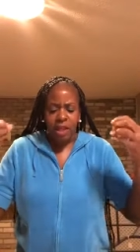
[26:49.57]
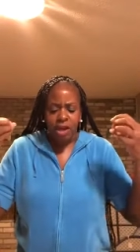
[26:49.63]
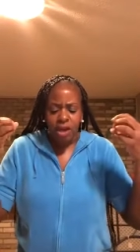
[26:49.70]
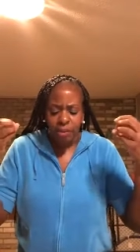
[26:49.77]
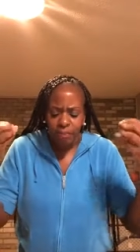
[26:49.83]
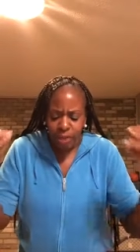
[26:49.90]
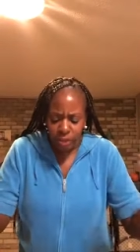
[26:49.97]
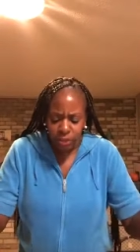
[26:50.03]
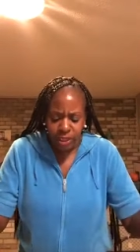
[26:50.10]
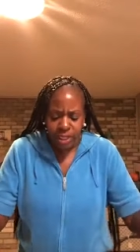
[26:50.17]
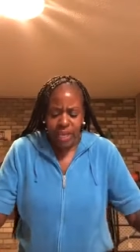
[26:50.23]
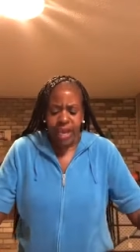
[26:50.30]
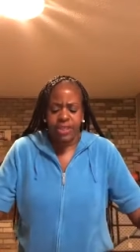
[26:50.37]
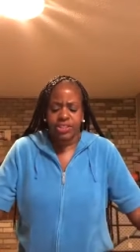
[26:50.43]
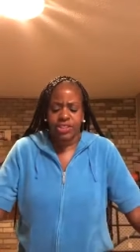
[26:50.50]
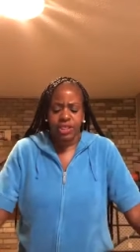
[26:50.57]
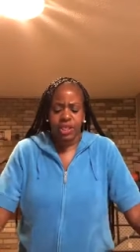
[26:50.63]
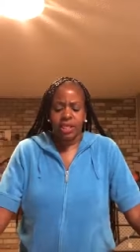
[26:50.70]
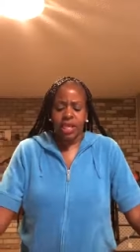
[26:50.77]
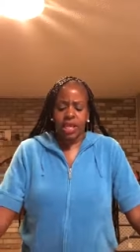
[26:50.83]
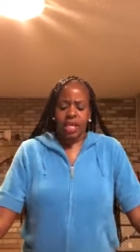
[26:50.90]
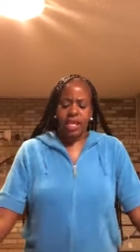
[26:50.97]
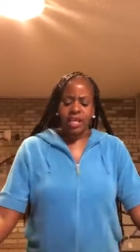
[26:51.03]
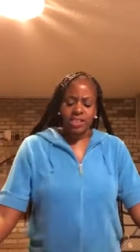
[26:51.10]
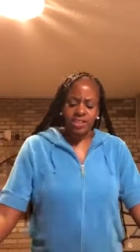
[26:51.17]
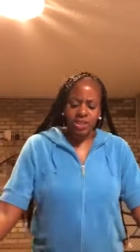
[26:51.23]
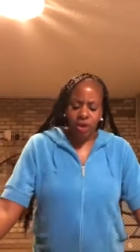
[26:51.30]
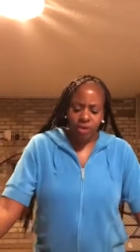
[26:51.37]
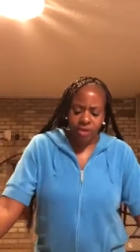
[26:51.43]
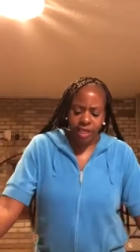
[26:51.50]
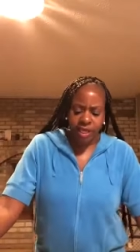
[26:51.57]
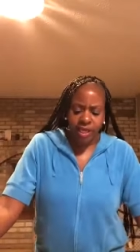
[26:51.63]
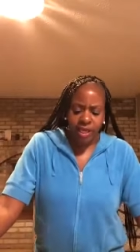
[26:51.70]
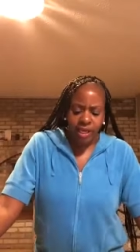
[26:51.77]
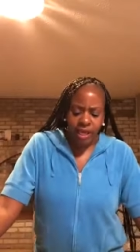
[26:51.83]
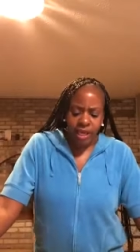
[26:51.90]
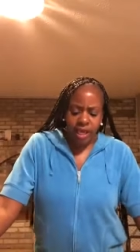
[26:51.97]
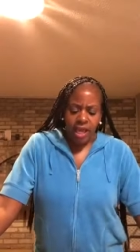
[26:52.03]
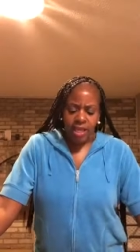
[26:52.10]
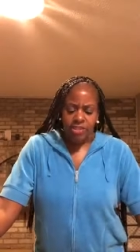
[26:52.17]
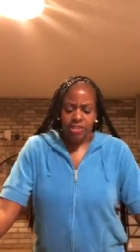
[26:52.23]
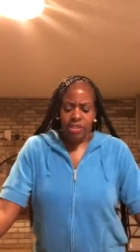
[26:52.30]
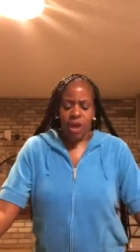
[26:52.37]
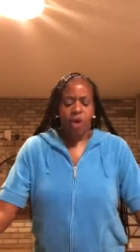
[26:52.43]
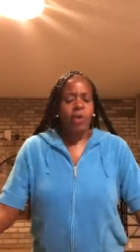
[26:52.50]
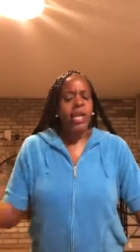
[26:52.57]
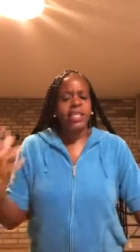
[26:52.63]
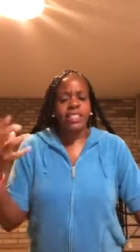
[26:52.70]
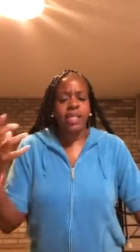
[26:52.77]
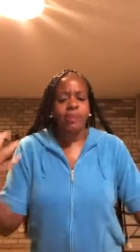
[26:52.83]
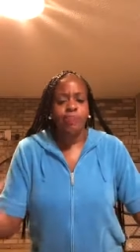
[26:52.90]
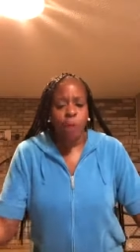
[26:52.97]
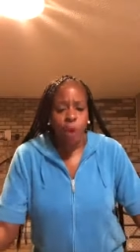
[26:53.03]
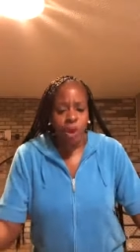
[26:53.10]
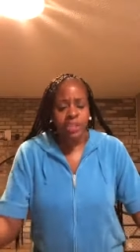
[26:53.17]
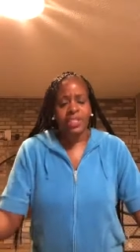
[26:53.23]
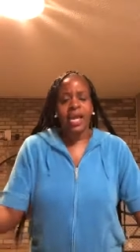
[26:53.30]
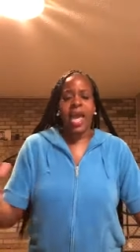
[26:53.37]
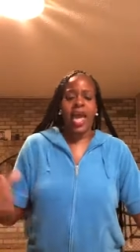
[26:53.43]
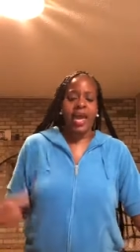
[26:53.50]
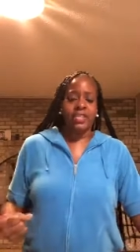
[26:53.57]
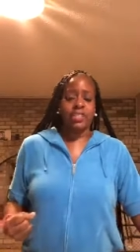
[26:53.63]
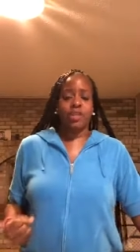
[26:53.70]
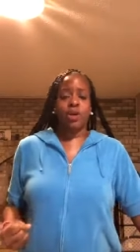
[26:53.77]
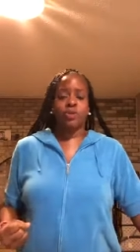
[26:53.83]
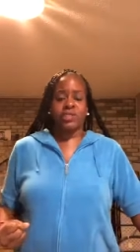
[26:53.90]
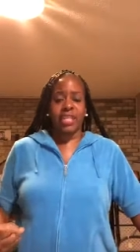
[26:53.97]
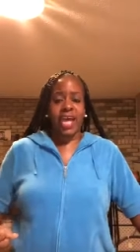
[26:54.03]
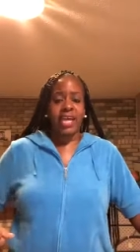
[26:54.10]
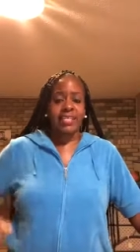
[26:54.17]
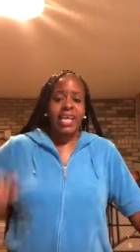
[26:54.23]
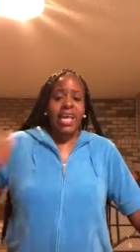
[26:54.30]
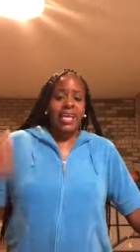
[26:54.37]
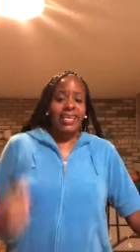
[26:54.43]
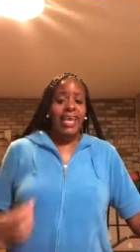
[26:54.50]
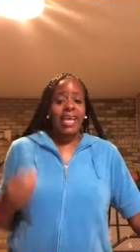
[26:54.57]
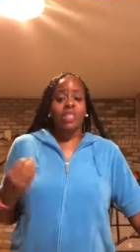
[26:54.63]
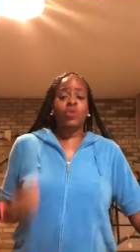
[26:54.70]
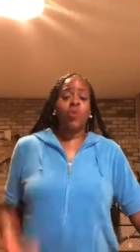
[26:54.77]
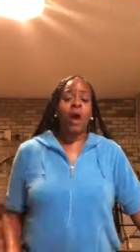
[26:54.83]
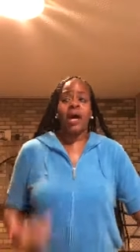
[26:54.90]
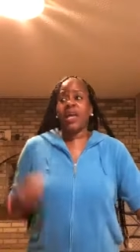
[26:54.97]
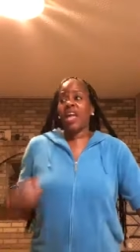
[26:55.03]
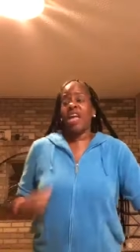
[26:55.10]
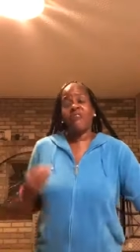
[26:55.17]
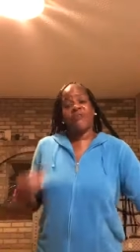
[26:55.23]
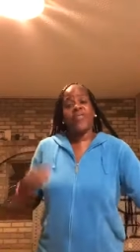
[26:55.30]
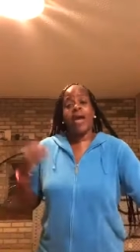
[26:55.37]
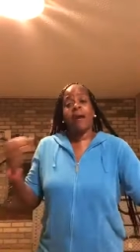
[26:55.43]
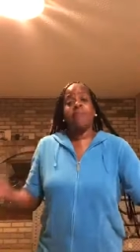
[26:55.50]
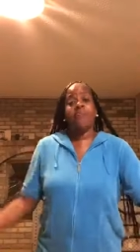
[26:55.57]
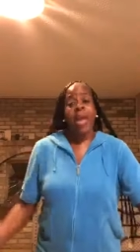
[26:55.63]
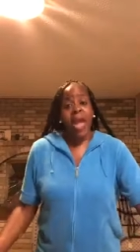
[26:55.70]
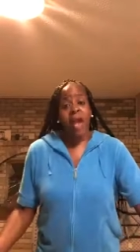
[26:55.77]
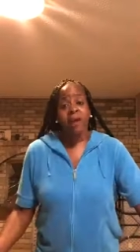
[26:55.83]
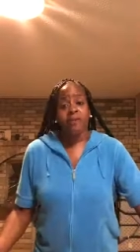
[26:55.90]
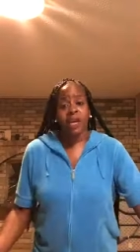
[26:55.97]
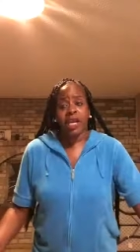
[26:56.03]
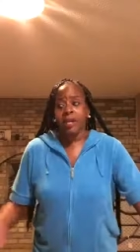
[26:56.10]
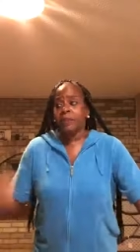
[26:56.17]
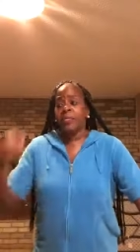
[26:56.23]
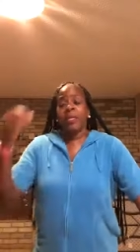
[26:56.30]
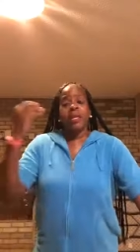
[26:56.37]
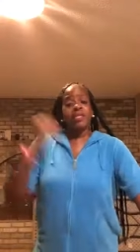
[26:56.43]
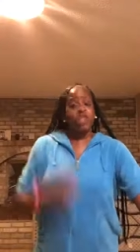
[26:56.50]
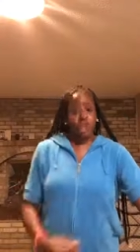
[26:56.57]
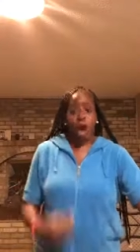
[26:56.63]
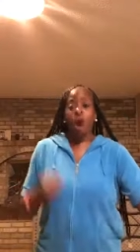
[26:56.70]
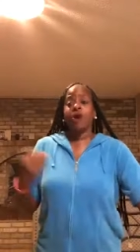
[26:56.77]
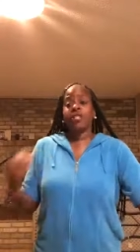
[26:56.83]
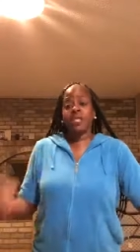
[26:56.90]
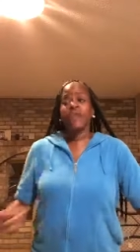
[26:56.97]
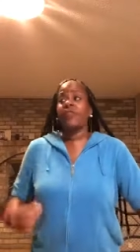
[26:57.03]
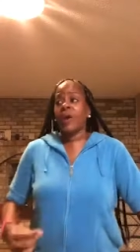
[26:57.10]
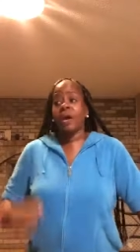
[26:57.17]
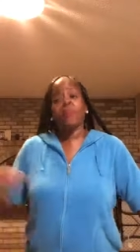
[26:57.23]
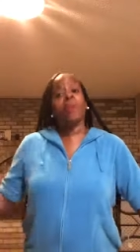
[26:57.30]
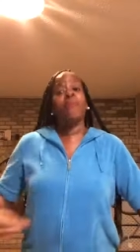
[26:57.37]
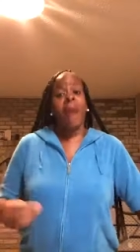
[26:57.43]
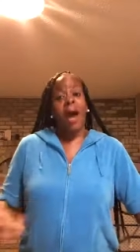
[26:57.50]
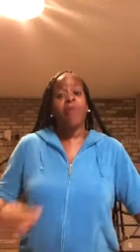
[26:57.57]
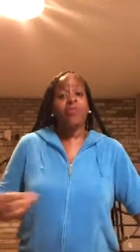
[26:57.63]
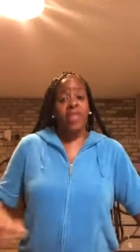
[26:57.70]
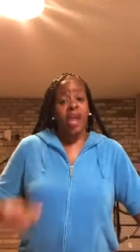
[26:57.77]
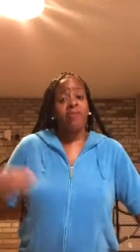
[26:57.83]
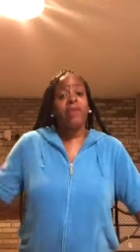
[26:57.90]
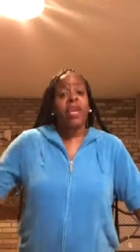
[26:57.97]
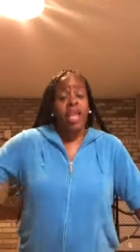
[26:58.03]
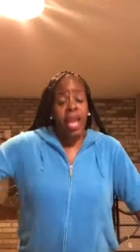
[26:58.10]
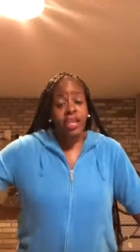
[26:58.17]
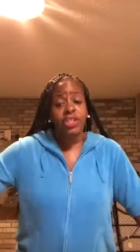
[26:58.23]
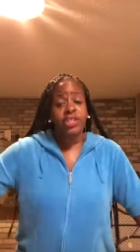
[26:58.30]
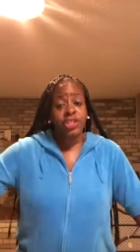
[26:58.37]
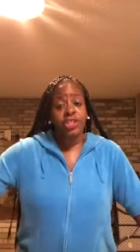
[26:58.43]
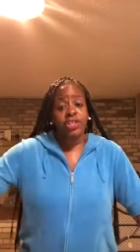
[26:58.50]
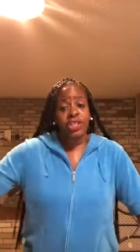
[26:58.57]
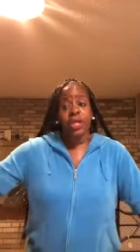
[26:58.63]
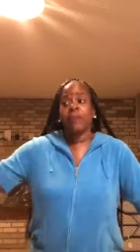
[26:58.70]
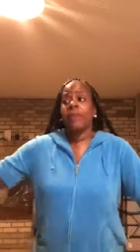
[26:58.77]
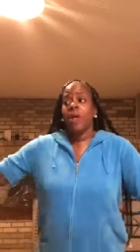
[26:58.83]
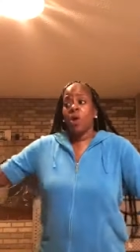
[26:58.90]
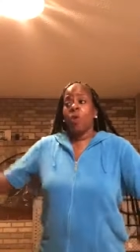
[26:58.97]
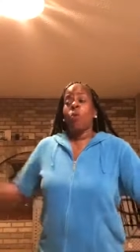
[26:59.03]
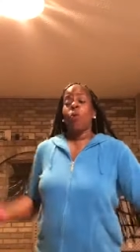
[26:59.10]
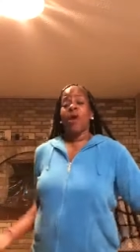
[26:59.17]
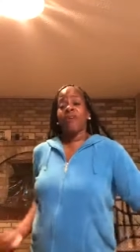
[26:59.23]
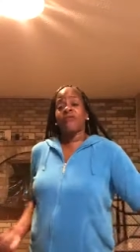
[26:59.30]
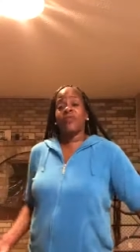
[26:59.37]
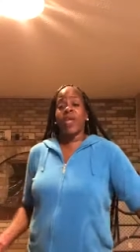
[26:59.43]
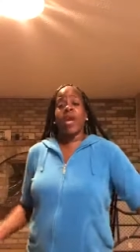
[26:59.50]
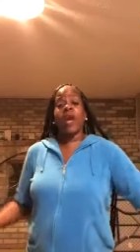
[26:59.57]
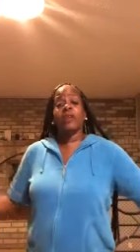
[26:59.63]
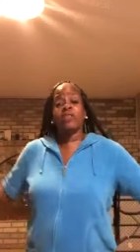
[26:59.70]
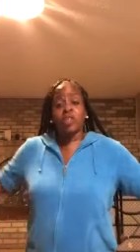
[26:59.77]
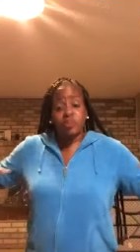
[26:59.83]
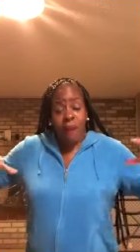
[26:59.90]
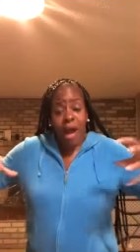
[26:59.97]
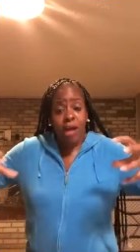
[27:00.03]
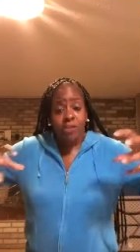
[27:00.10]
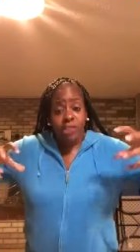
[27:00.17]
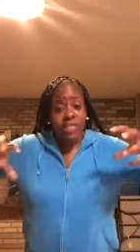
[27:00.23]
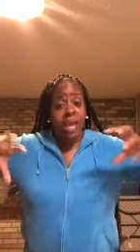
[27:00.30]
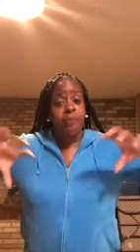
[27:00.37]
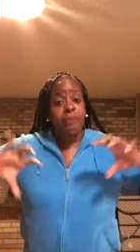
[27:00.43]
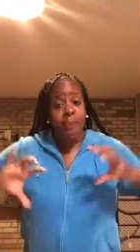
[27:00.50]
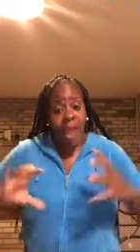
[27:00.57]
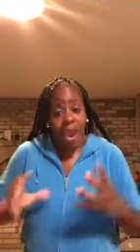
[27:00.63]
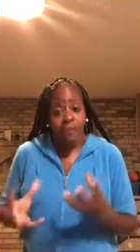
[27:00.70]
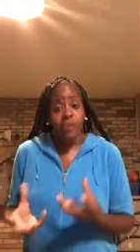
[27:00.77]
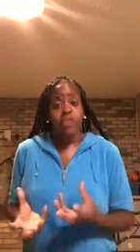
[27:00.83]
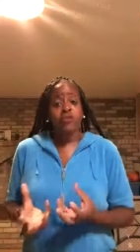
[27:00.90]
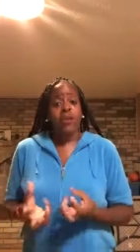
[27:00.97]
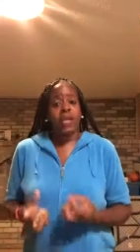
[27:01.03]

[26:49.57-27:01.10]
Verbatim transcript: Communication is so key. And so it's important to ask those things. Guess what? If they're married, talk to them about their relationship with their spouse, their marriage